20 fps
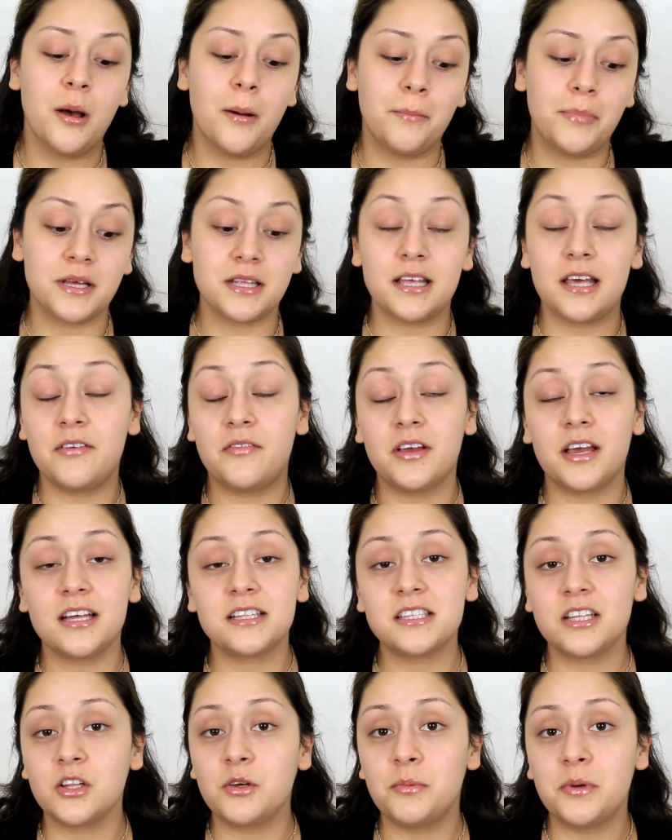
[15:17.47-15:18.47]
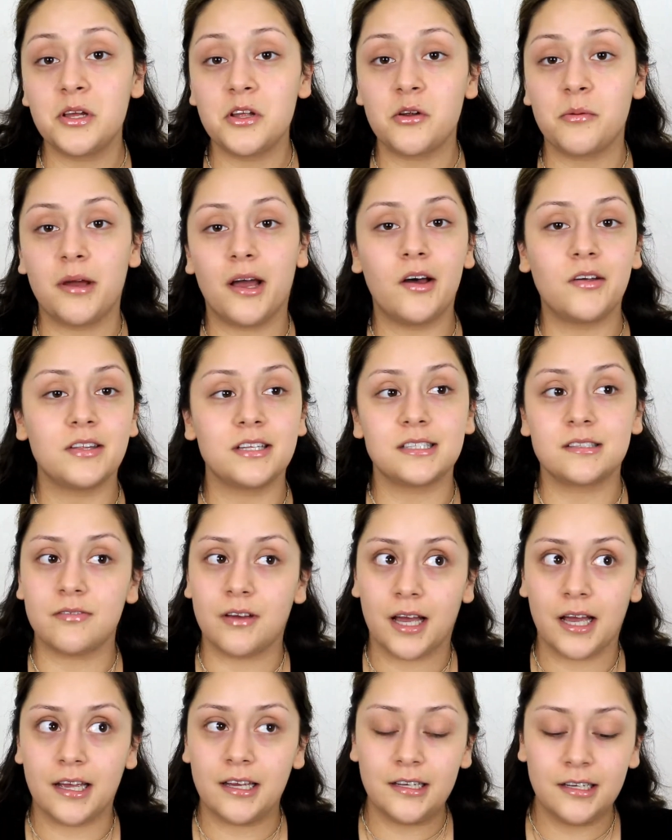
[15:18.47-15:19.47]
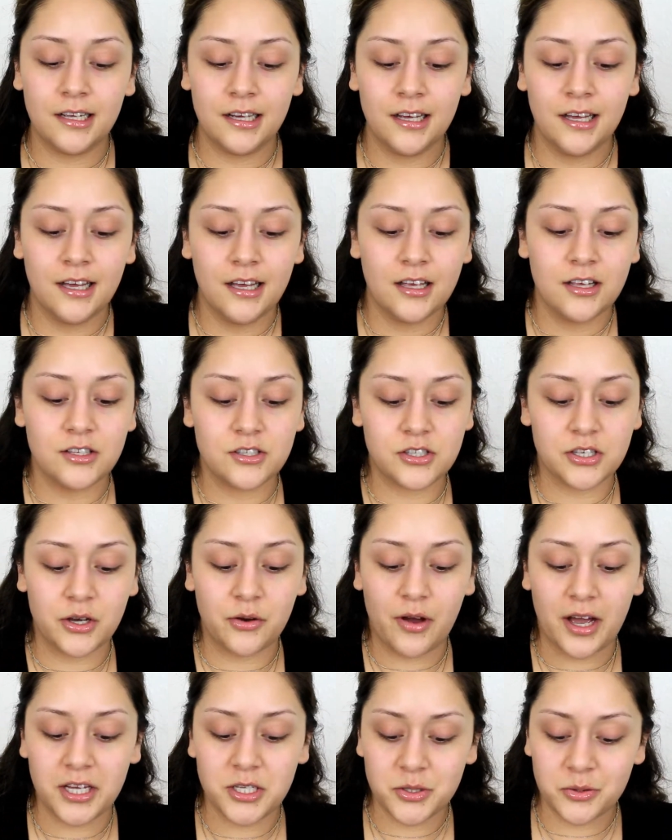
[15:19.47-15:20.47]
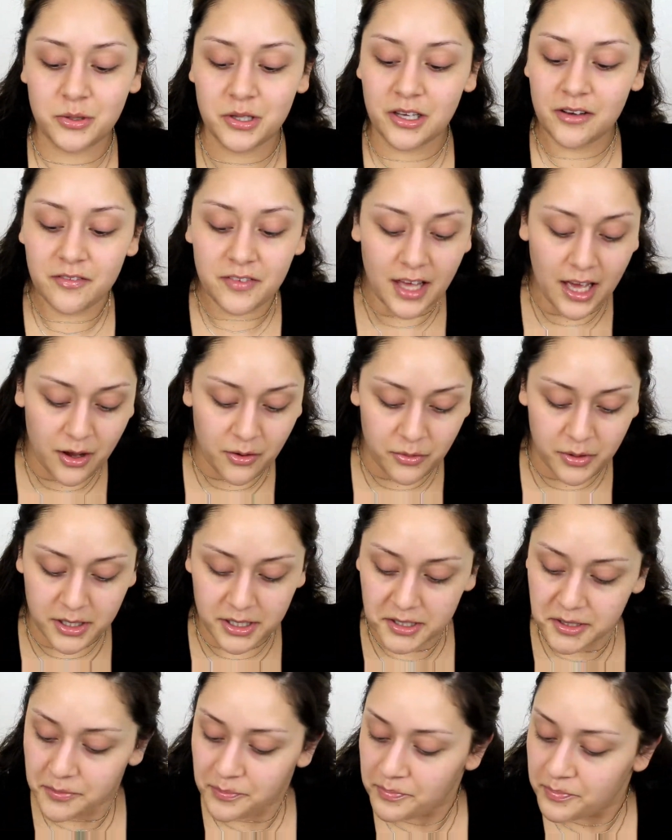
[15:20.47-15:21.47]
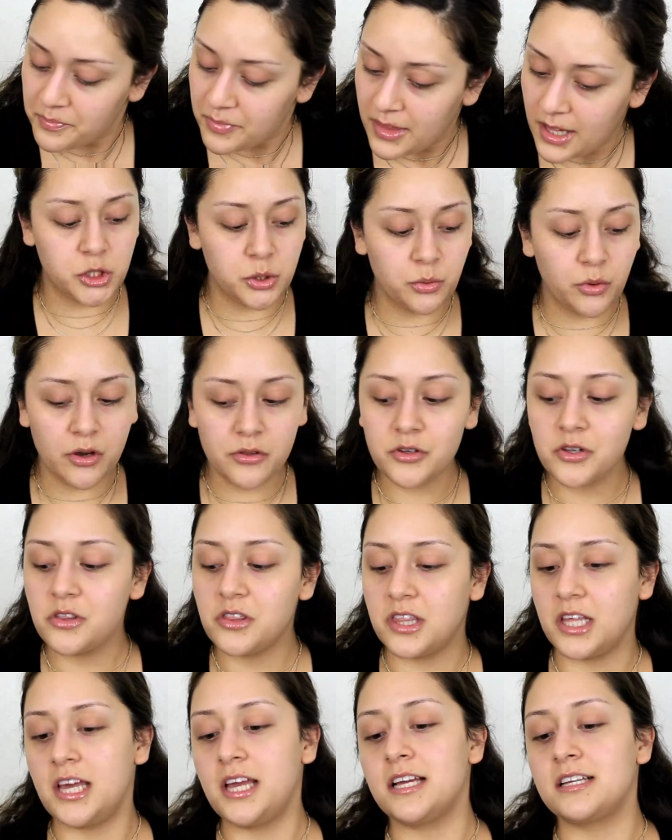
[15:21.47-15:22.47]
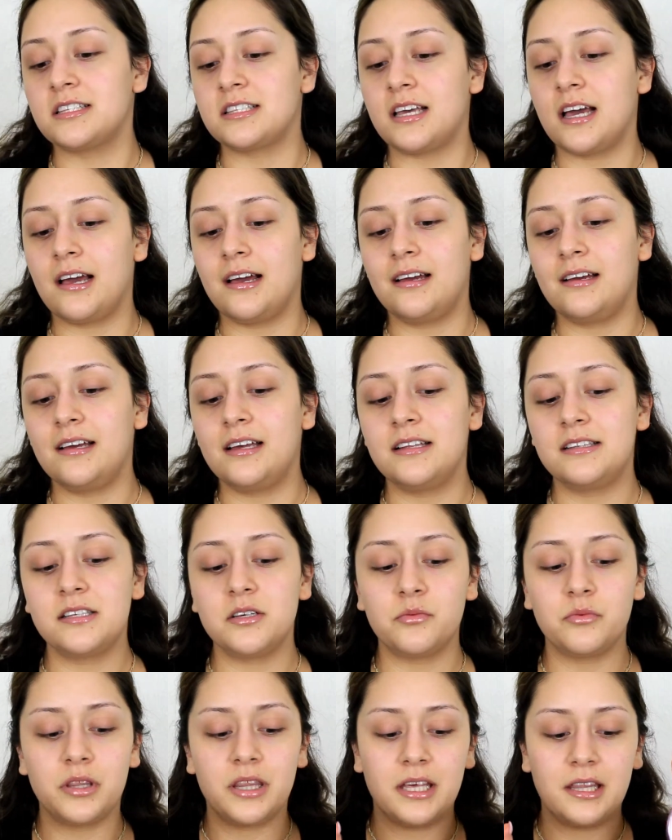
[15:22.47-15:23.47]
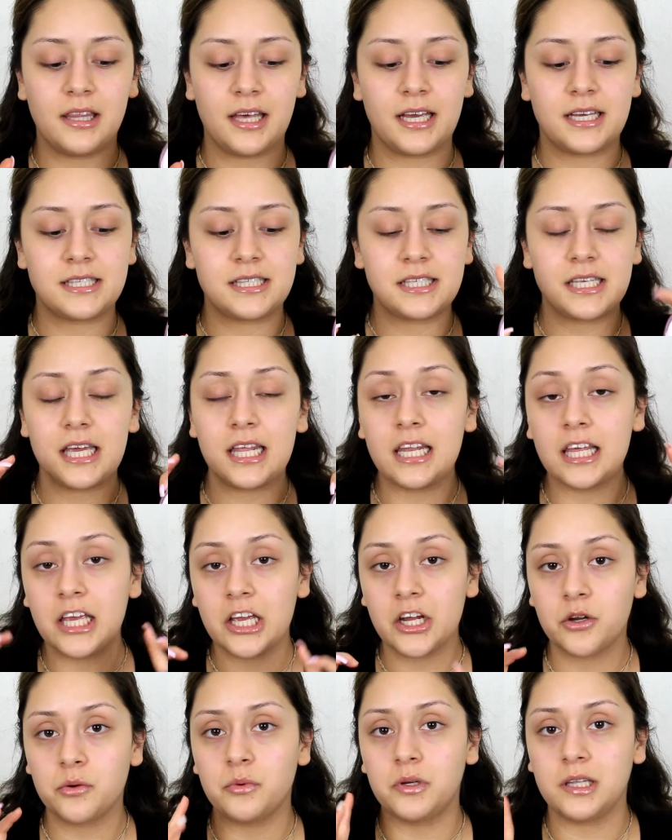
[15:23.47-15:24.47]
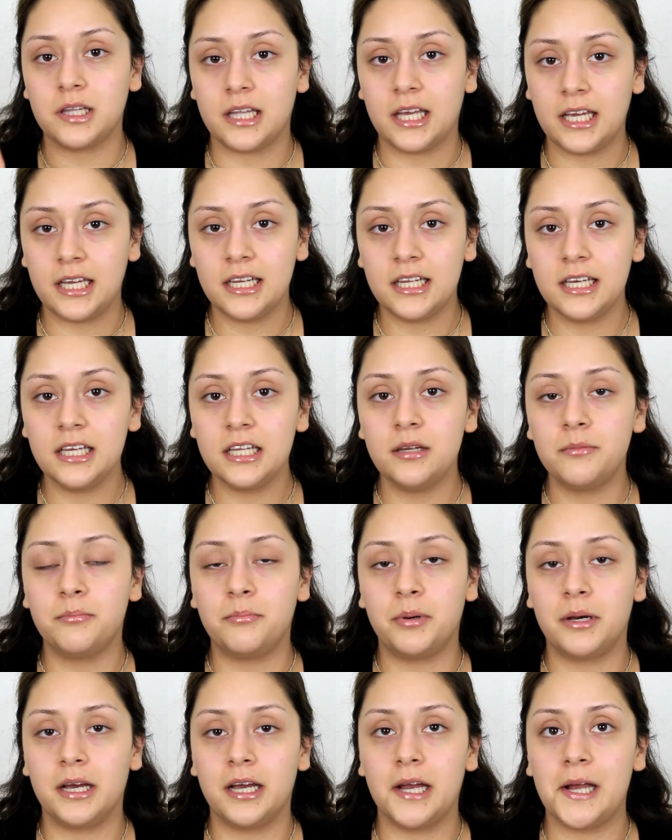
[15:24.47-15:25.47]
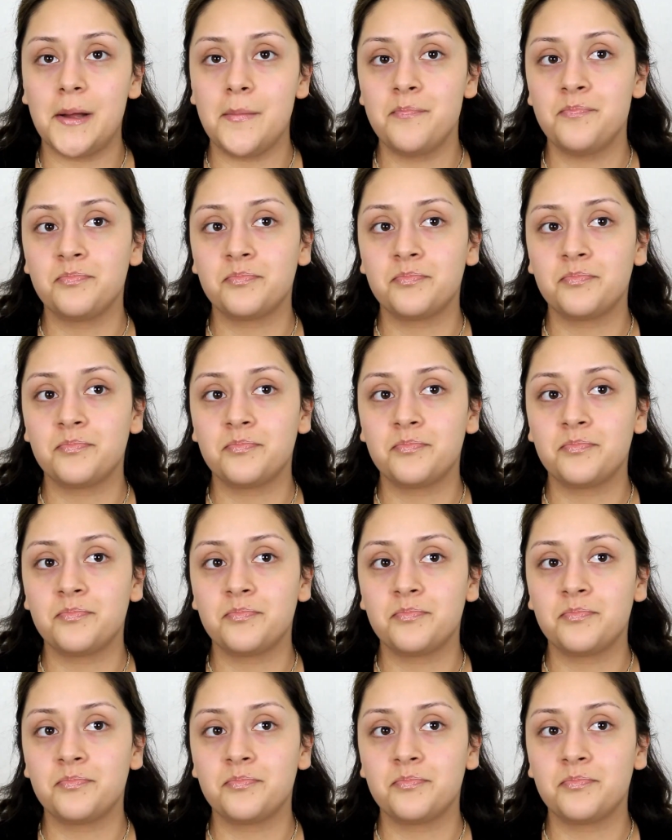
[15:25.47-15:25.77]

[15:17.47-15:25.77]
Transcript: But if it gets a little bit in your mouth, it's fine. So I do love that one. Two other things that isn't really like skincare related, but